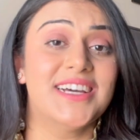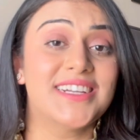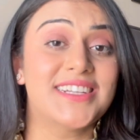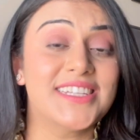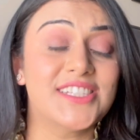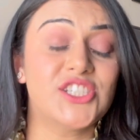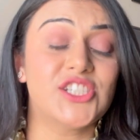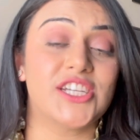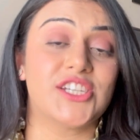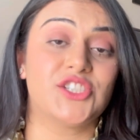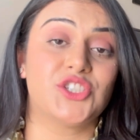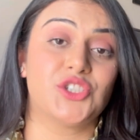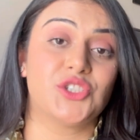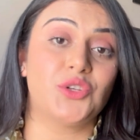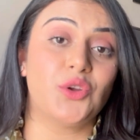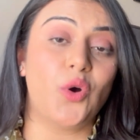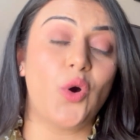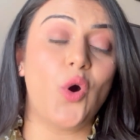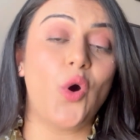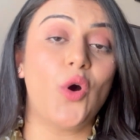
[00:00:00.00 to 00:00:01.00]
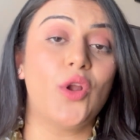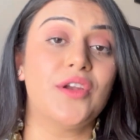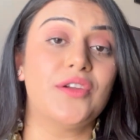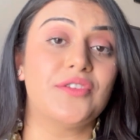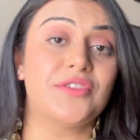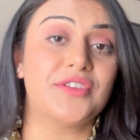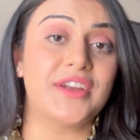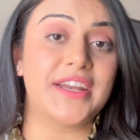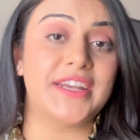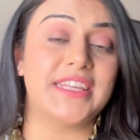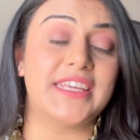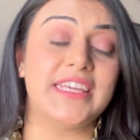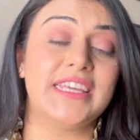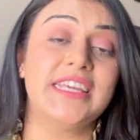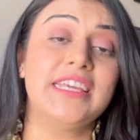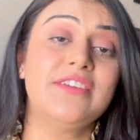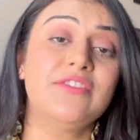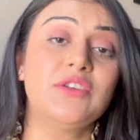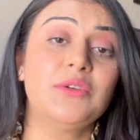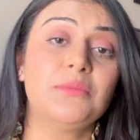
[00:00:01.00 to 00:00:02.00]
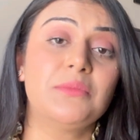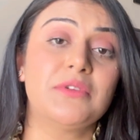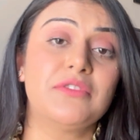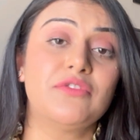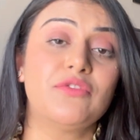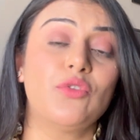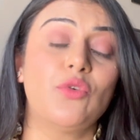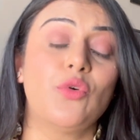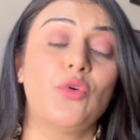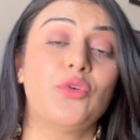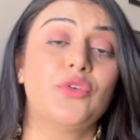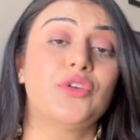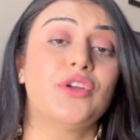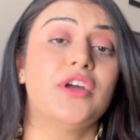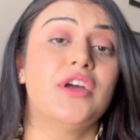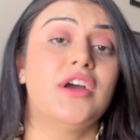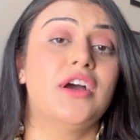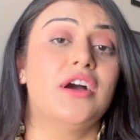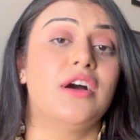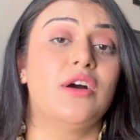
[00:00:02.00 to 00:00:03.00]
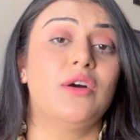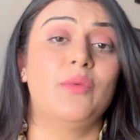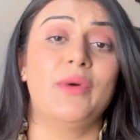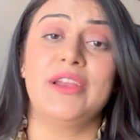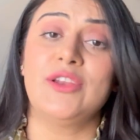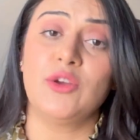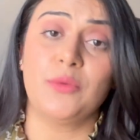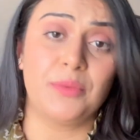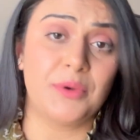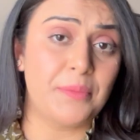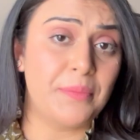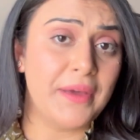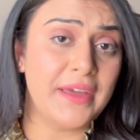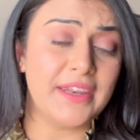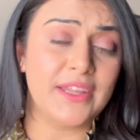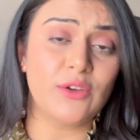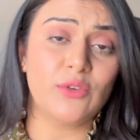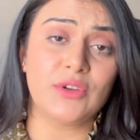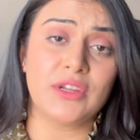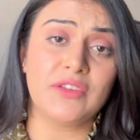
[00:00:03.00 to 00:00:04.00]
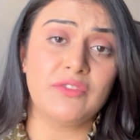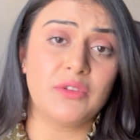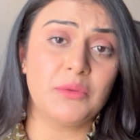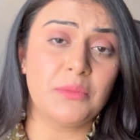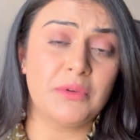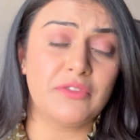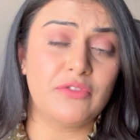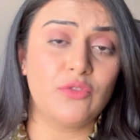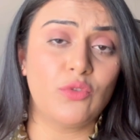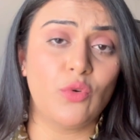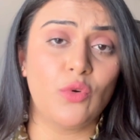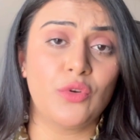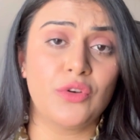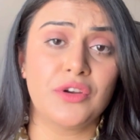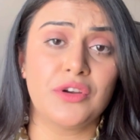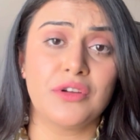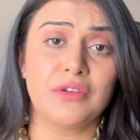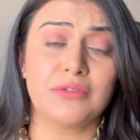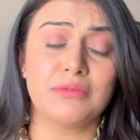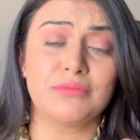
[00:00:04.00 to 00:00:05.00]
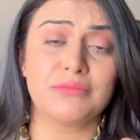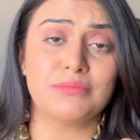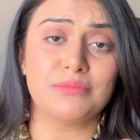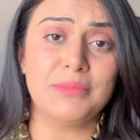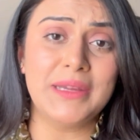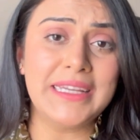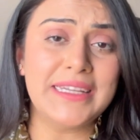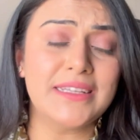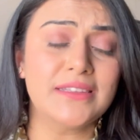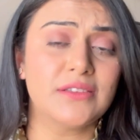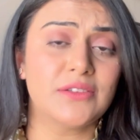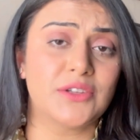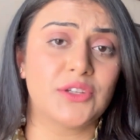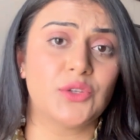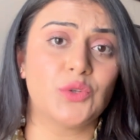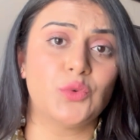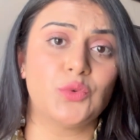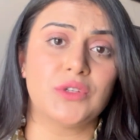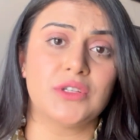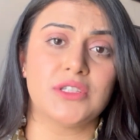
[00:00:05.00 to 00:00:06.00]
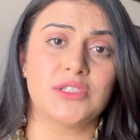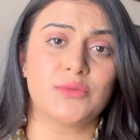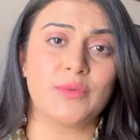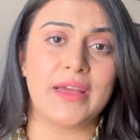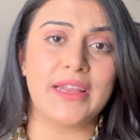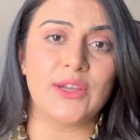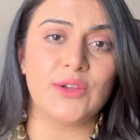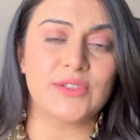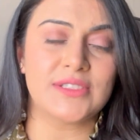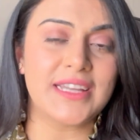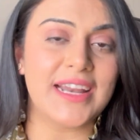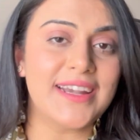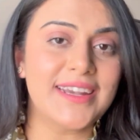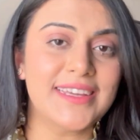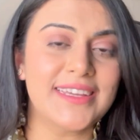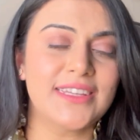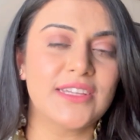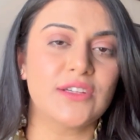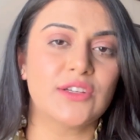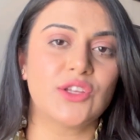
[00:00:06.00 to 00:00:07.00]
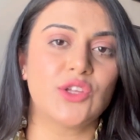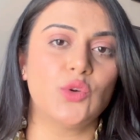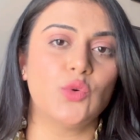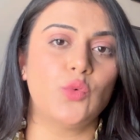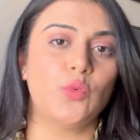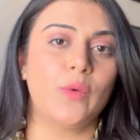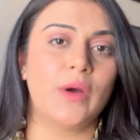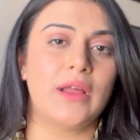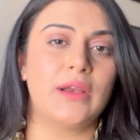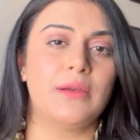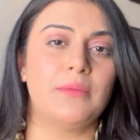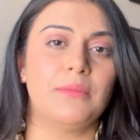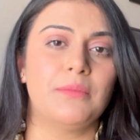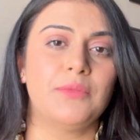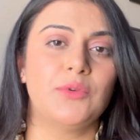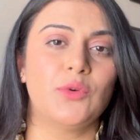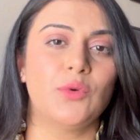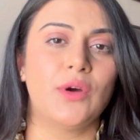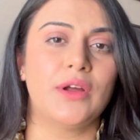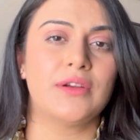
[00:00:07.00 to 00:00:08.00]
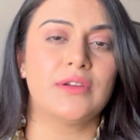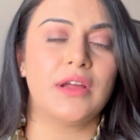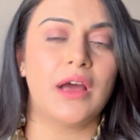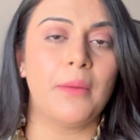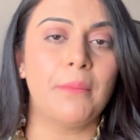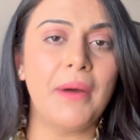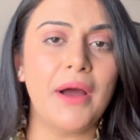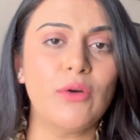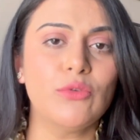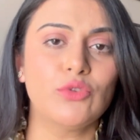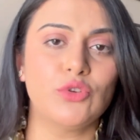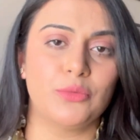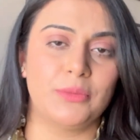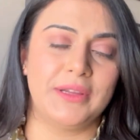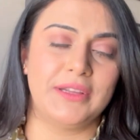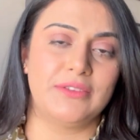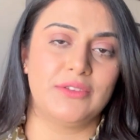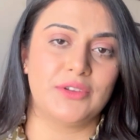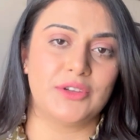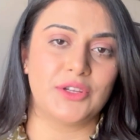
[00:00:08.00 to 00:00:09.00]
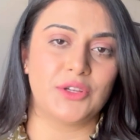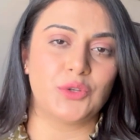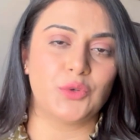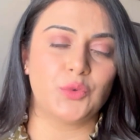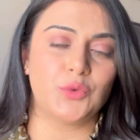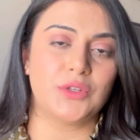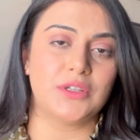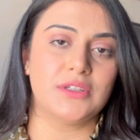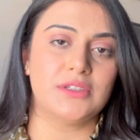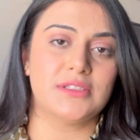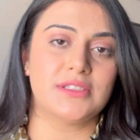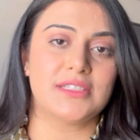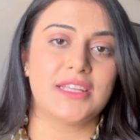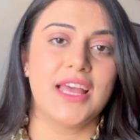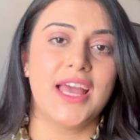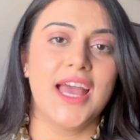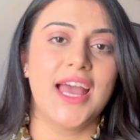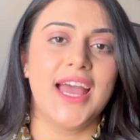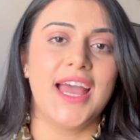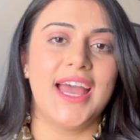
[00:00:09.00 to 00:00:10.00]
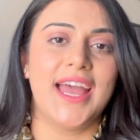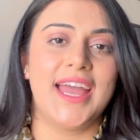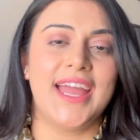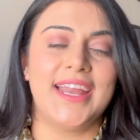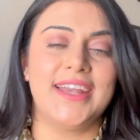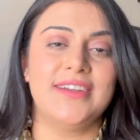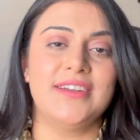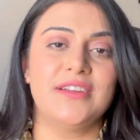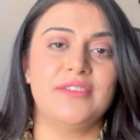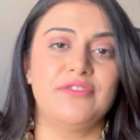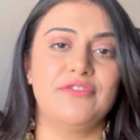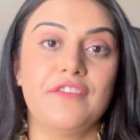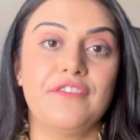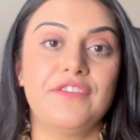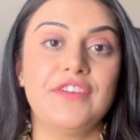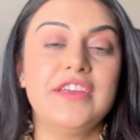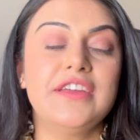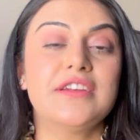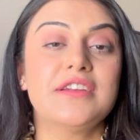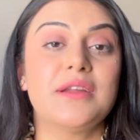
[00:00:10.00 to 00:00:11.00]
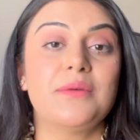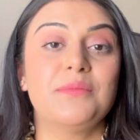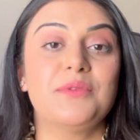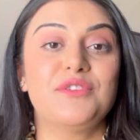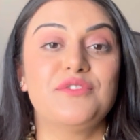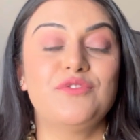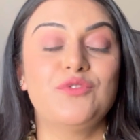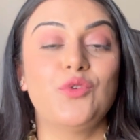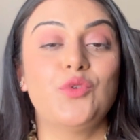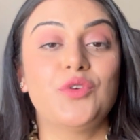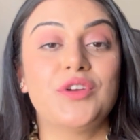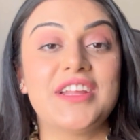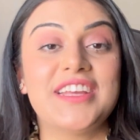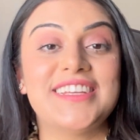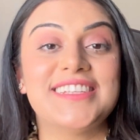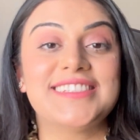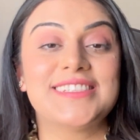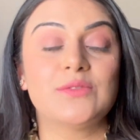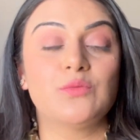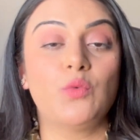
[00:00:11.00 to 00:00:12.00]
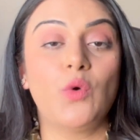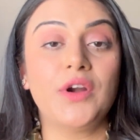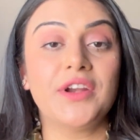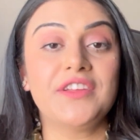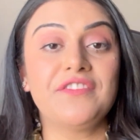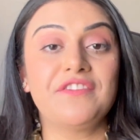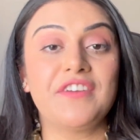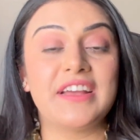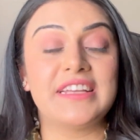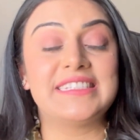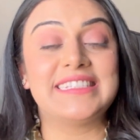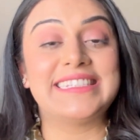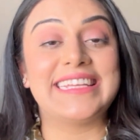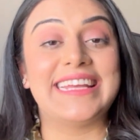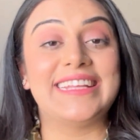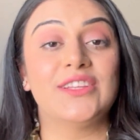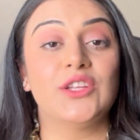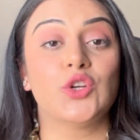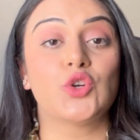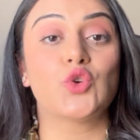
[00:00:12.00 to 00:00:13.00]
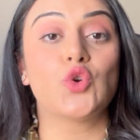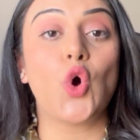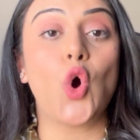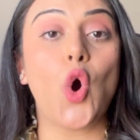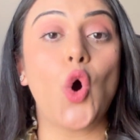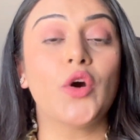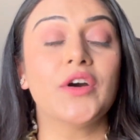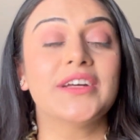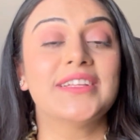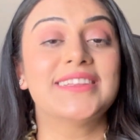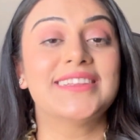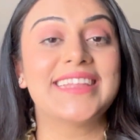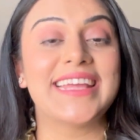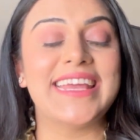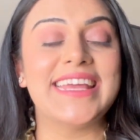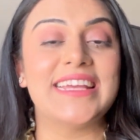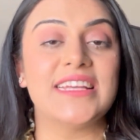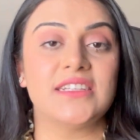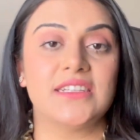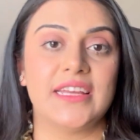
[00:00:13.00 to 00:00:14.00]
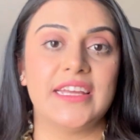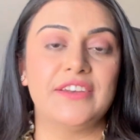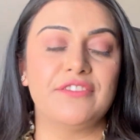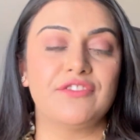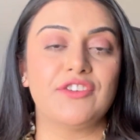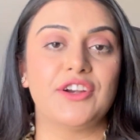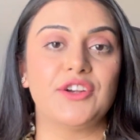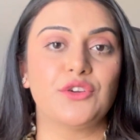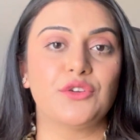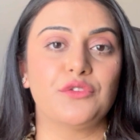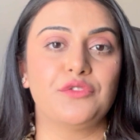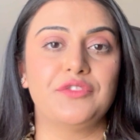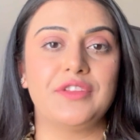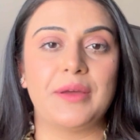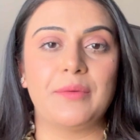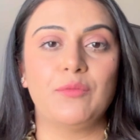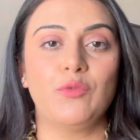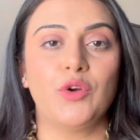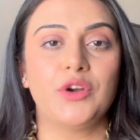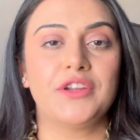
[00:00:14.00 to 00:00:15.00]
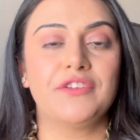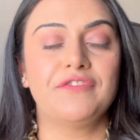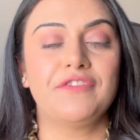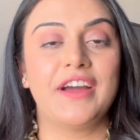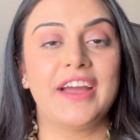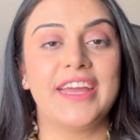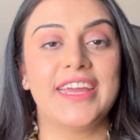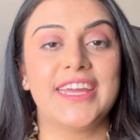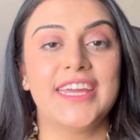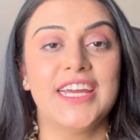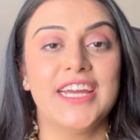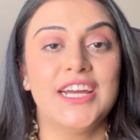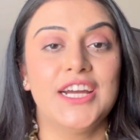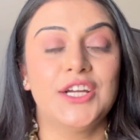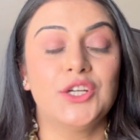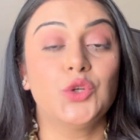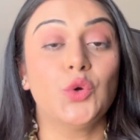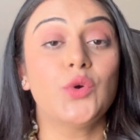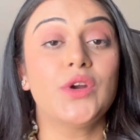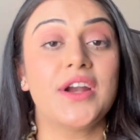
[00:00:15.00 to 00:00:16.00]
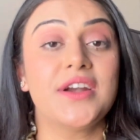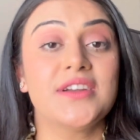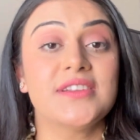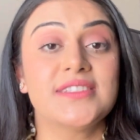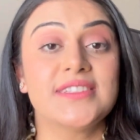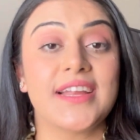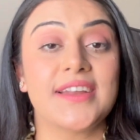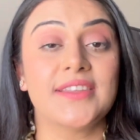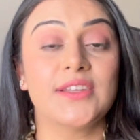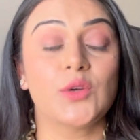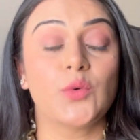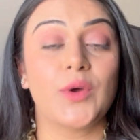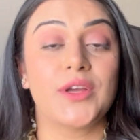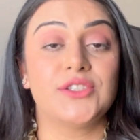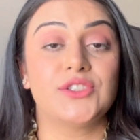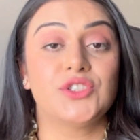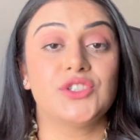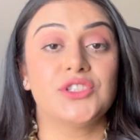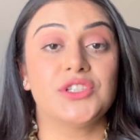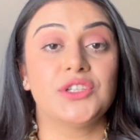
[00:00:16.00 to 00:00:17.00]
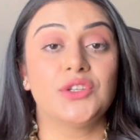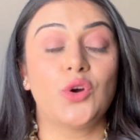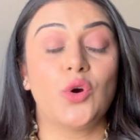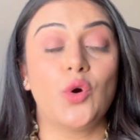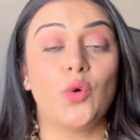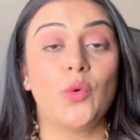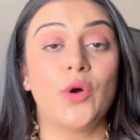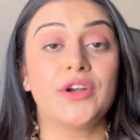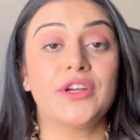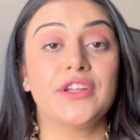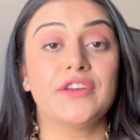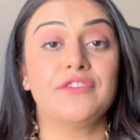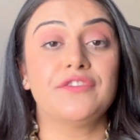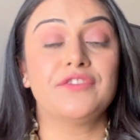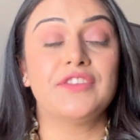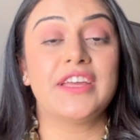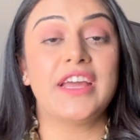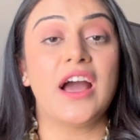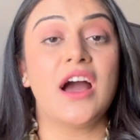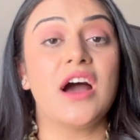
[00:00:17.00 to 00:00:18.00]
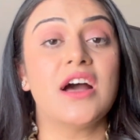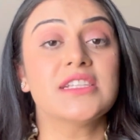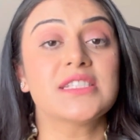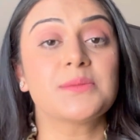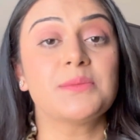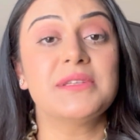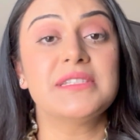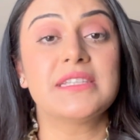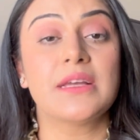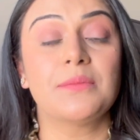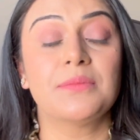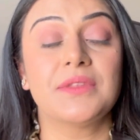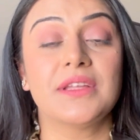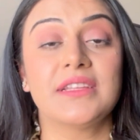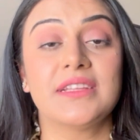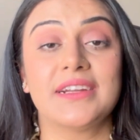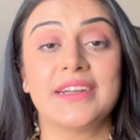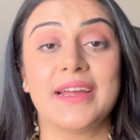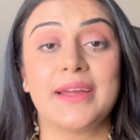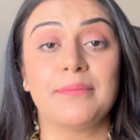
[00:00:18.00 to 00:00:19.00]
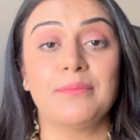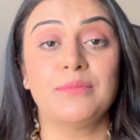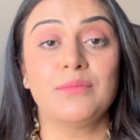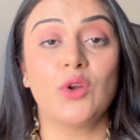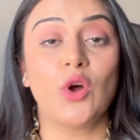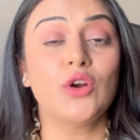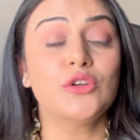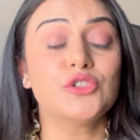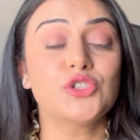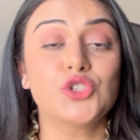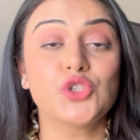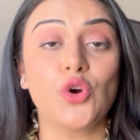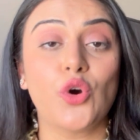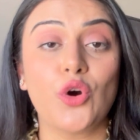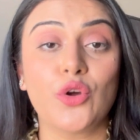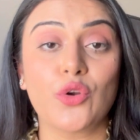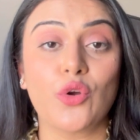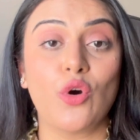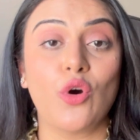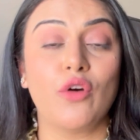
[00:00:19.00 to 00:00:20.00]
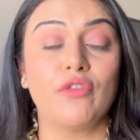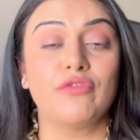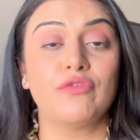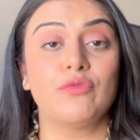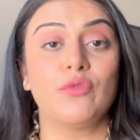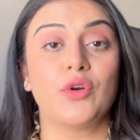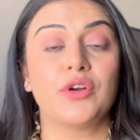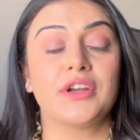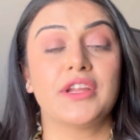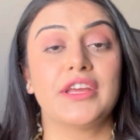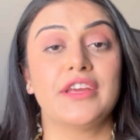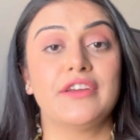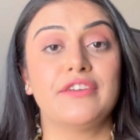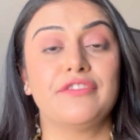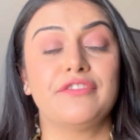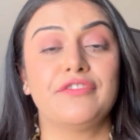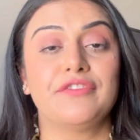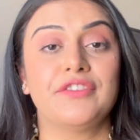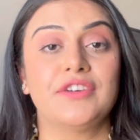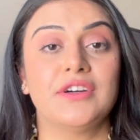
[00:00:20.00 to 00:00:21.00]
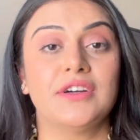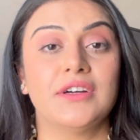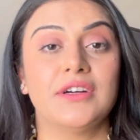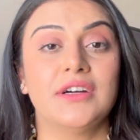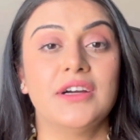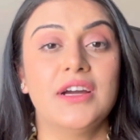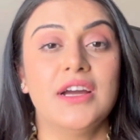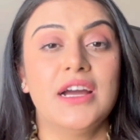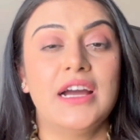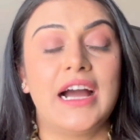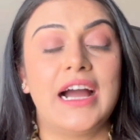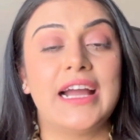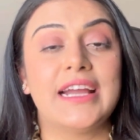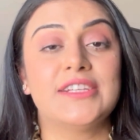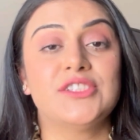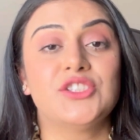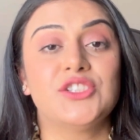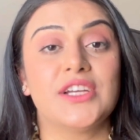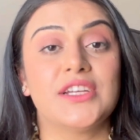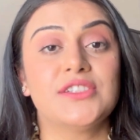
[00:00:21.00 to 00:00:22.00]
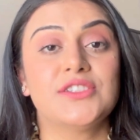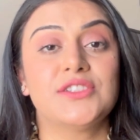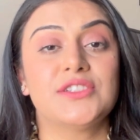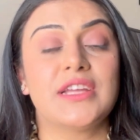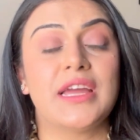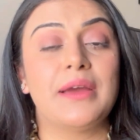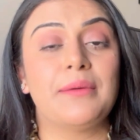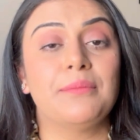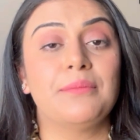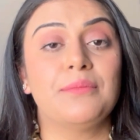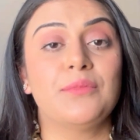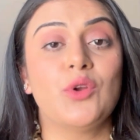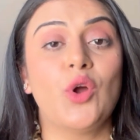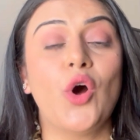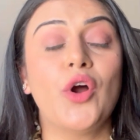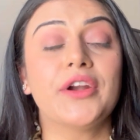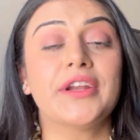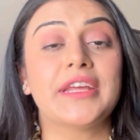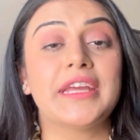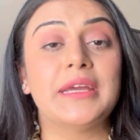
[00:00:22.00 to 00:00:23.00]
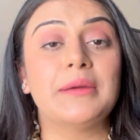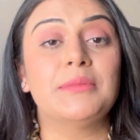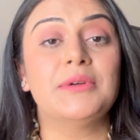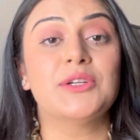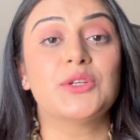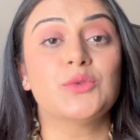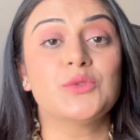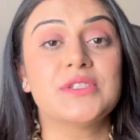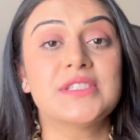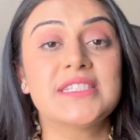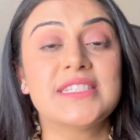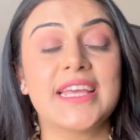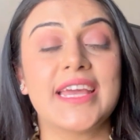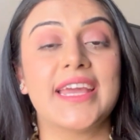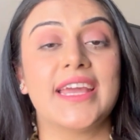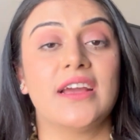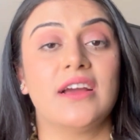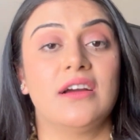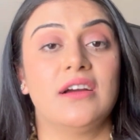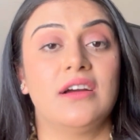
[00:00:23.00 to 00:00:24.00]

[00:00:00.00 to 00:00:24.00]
rejection already, even before, while you're preparing or even before meeting the recruiters, while you're standing in a queue, while you are about to meet the recruiters. And fear number four is, what if I say the wrong thing in front of them? What if I don't understand the question? Or what if they ask me something that I'm not sure of? What if I just am not able to say